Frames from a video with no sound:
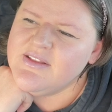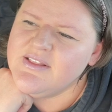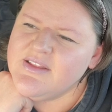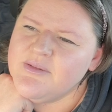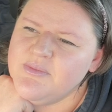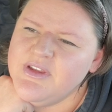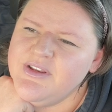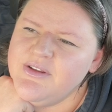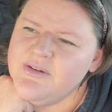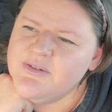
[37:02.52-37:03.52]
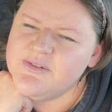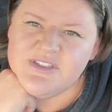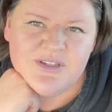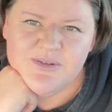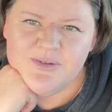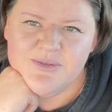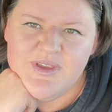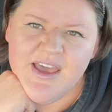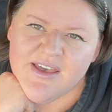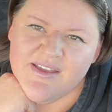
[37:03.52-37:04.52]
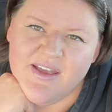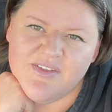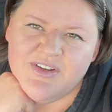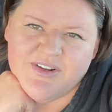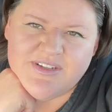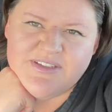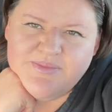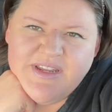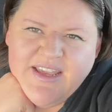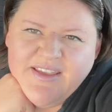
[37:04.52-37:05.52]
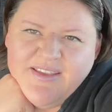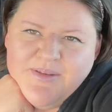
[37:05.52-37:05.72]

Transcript: let me know. So yeah, have an awesome day.